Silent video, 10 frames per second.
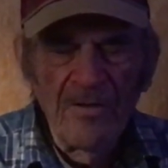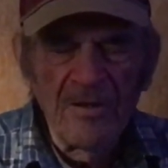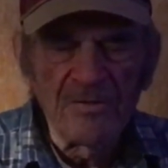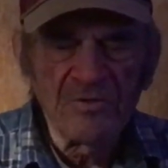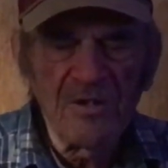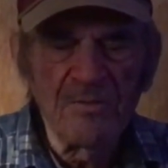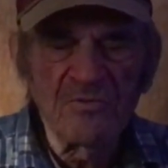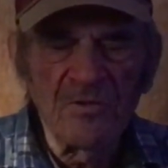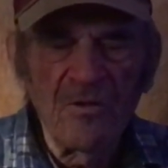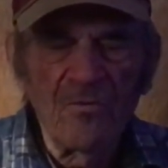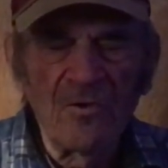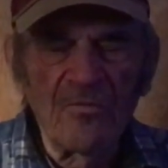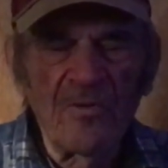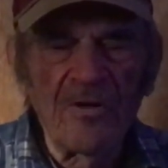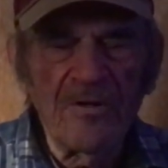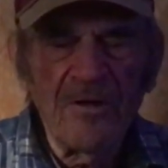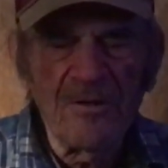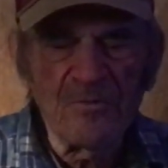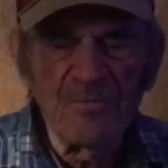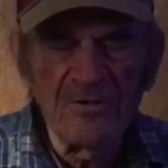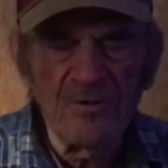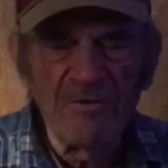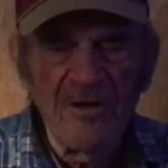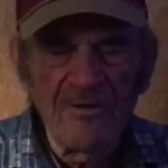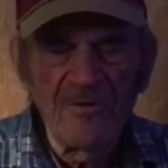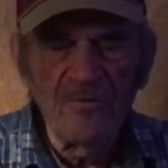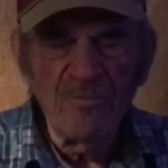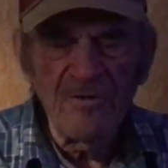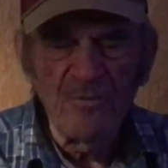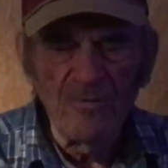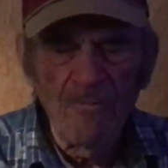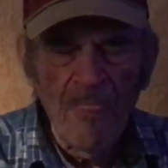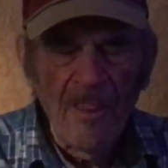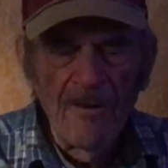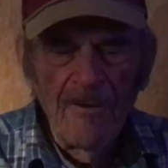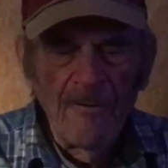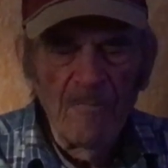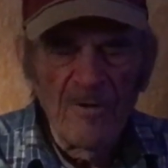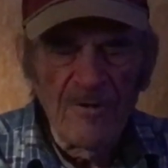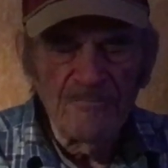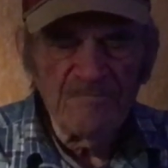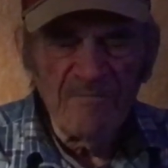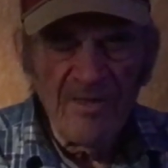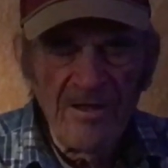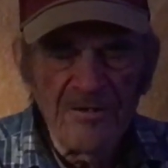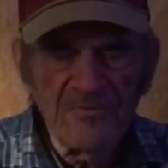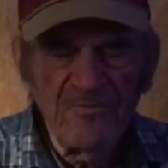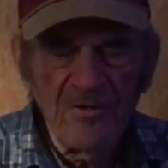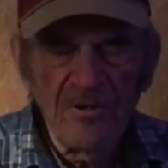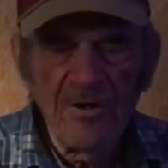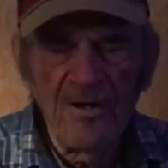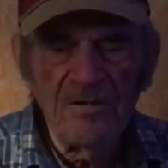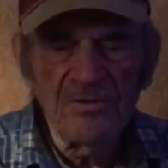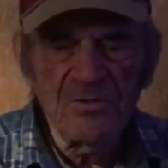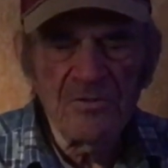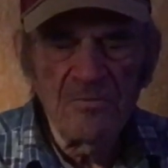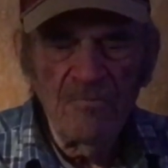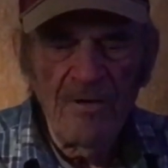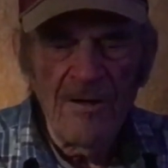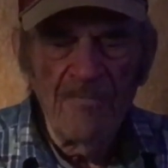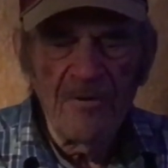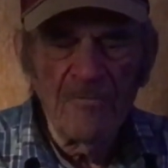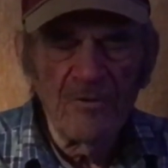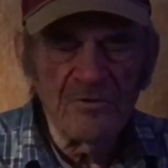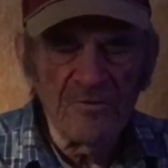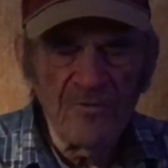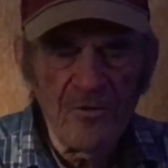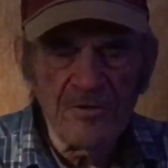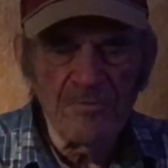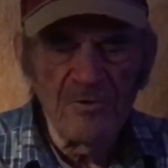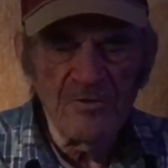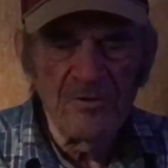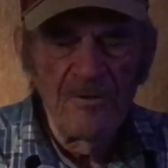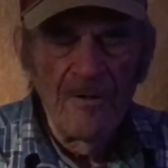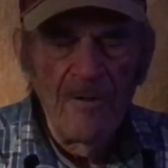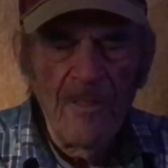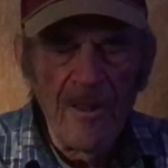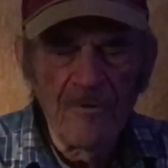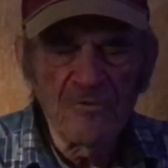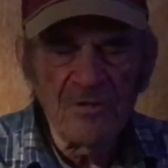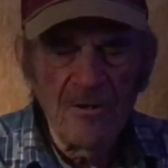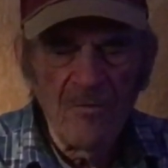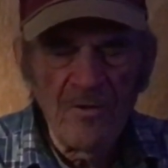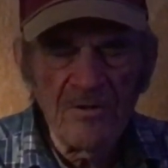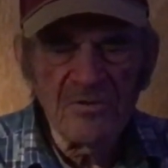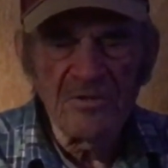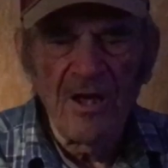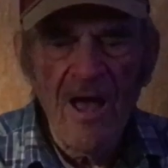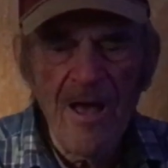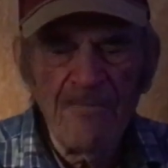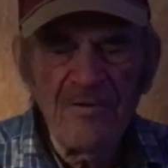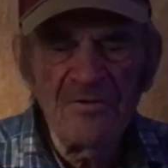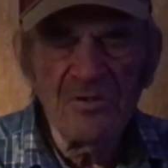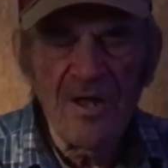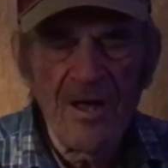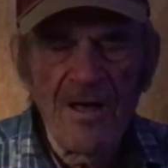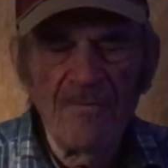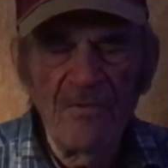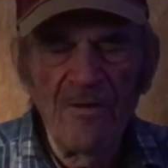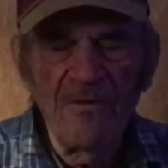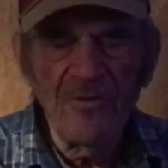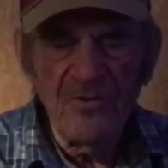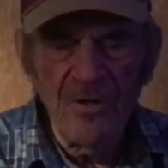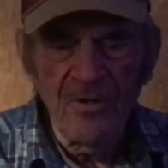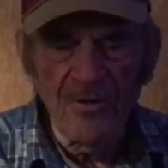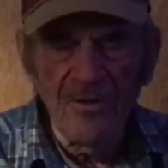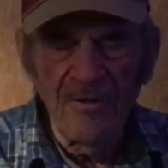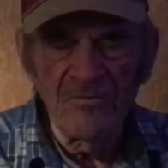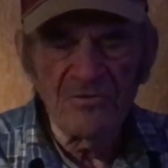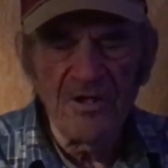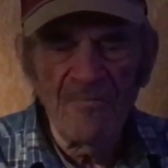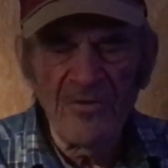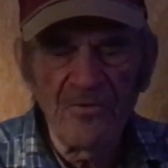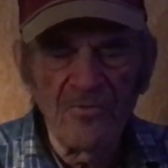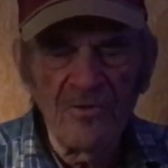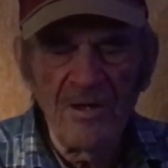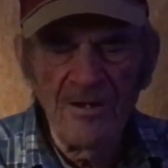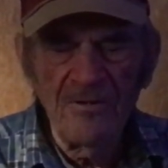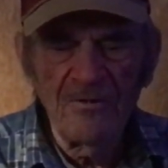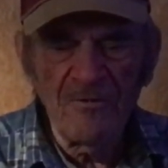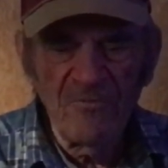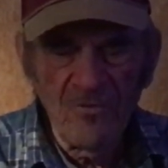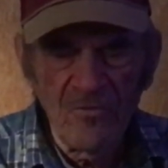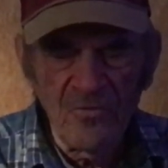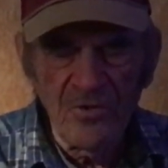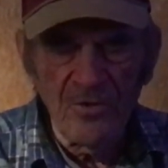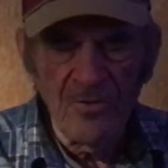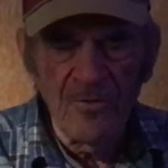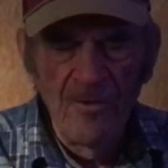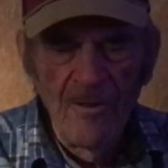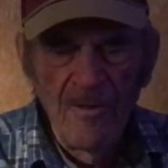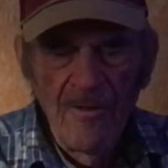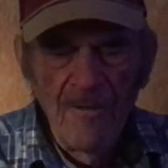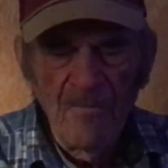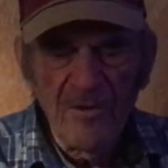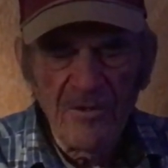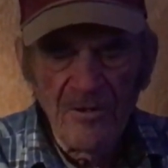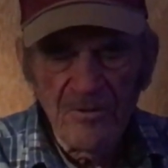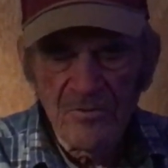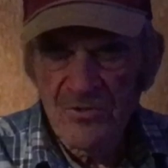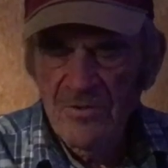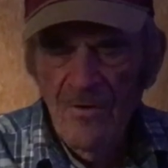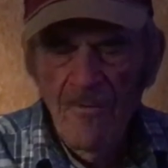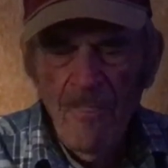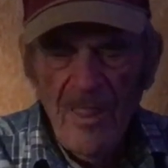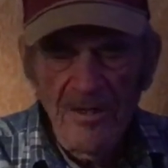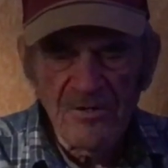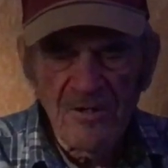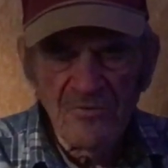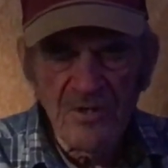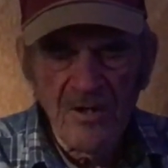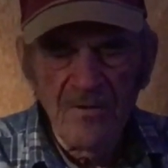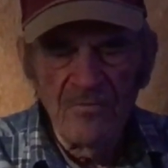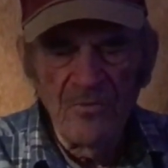it seems that no one really cares much about other people. But as far as my memories of Christmas, it was always the happiest time of the year. It was something to really look forward to because, as I've said,